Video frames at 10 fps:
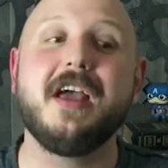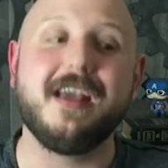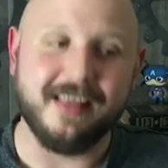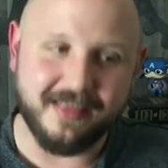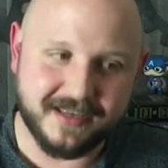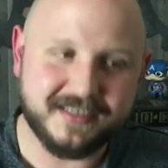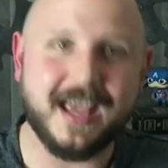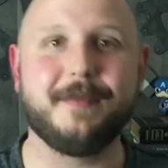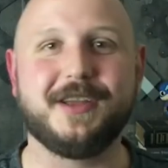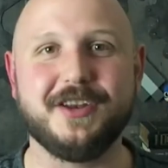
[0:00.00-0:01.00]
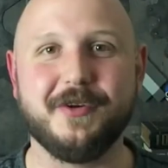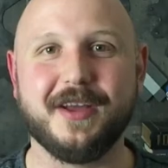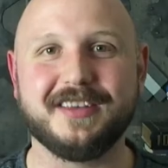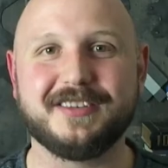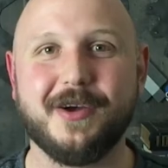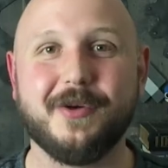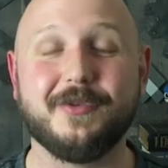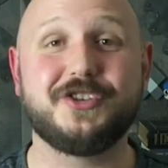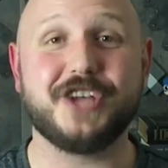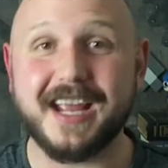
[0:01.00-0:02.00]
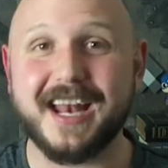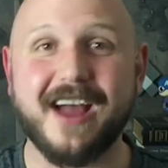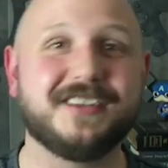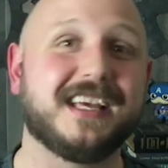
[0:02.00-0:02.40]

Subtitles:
this game can do it. So check it out. It's at